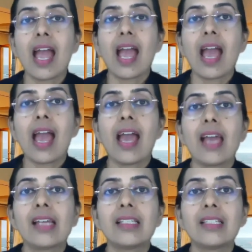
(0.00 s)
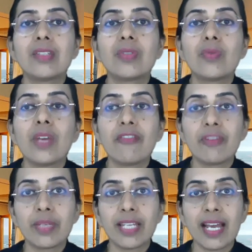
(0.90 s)
and to
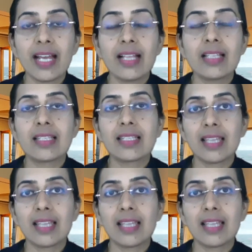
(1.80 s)
everybody else